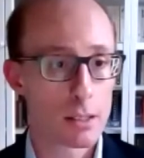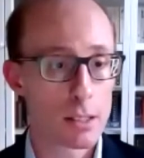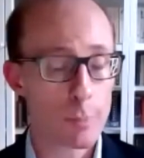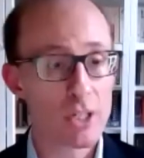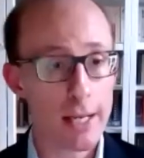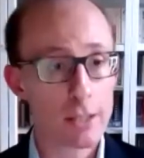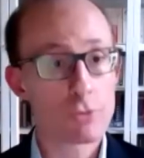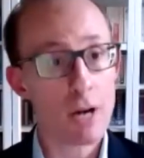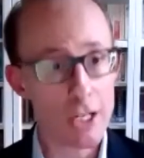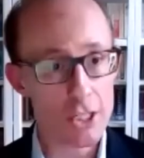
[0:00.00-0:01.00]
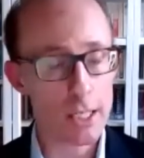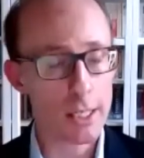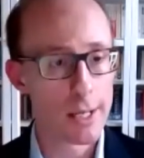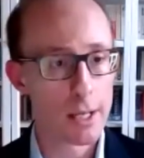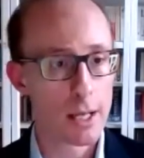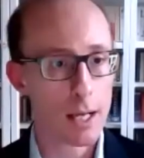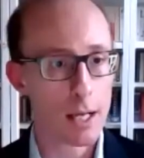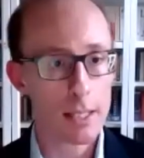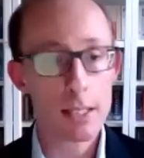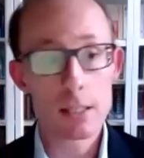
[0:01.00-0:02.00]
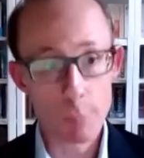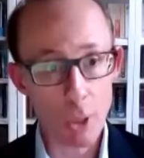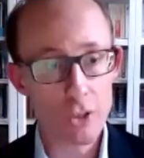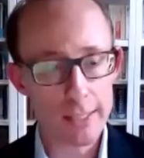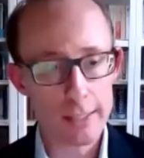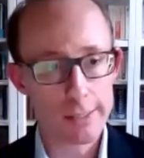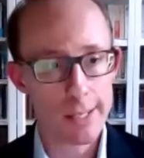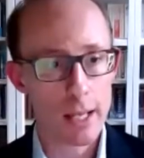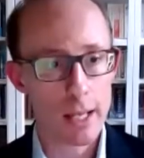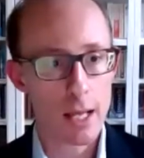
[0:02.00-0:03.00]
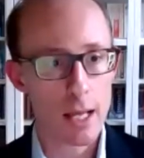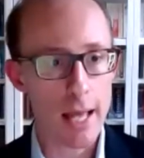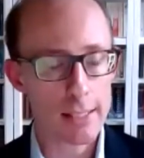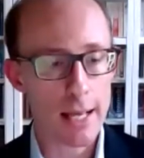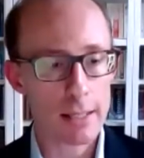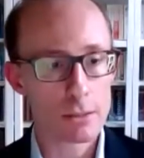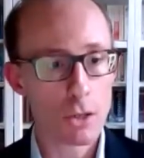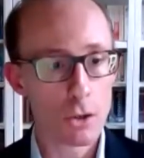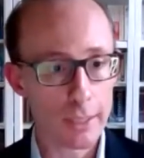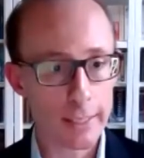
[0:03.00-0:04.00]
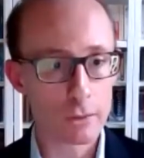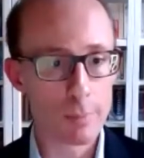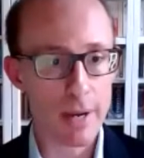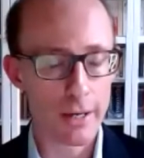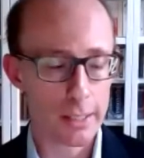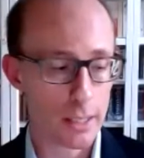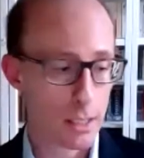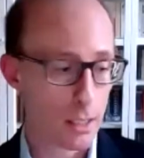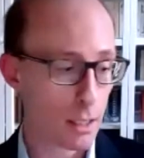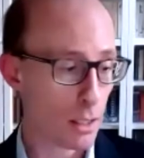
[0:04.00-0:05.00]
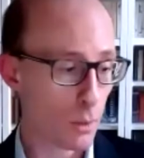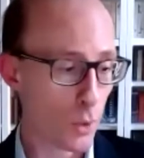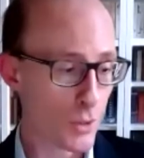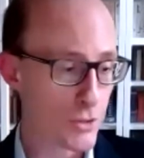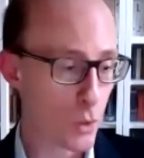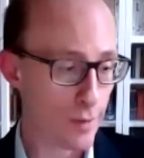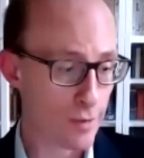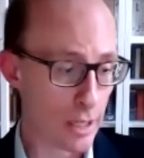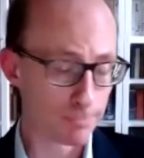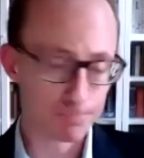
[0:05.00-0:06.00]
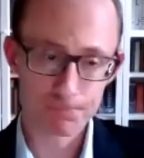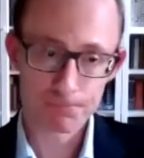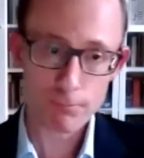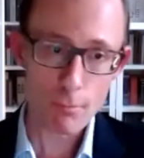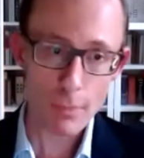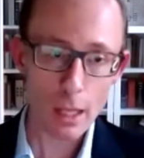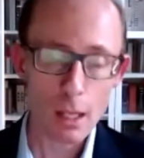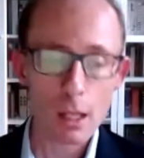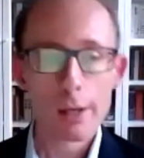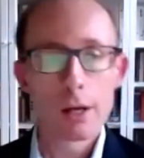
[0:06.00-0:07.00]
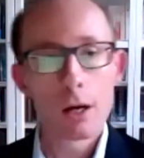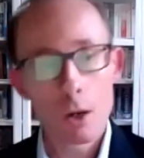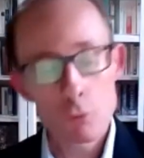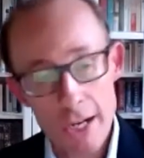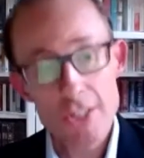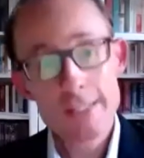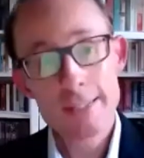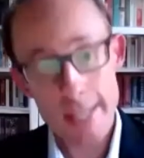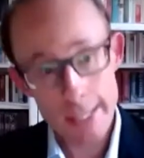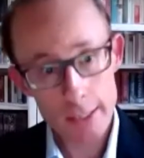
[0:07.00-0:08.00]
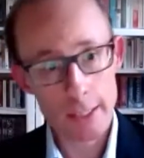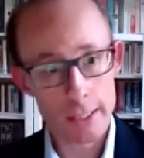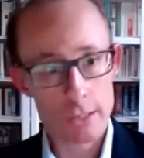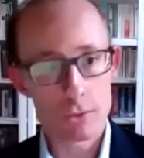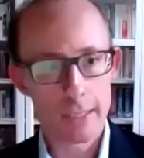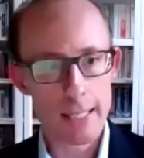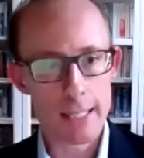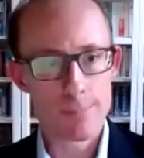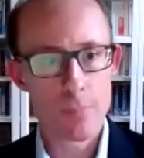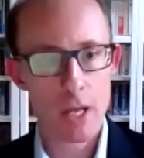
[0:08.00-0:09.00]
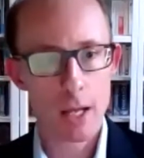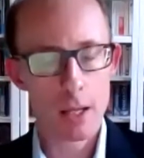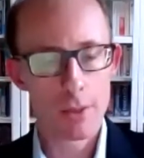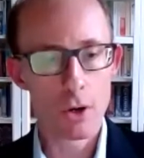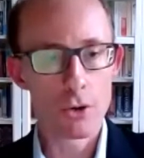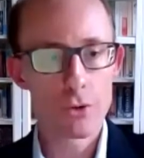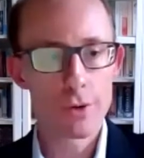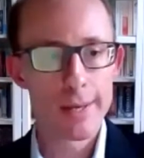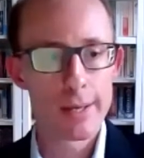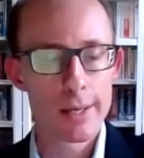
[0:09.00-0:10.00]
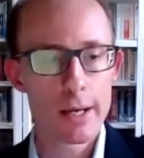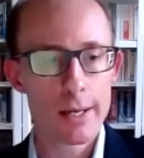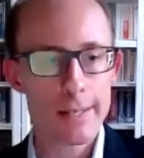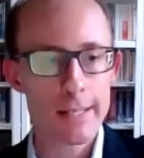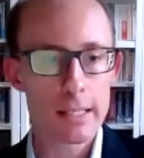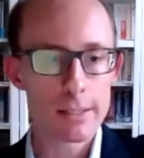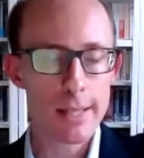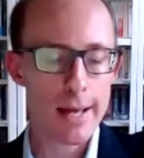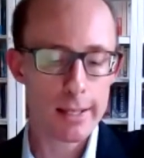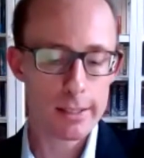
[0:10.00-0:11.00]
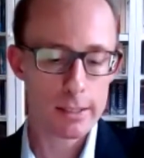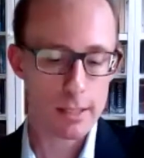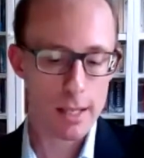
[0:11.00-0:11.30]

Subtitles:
to protect Russia is bogus and has no legal merit whatsoever. Russia's second legal claim, though, is that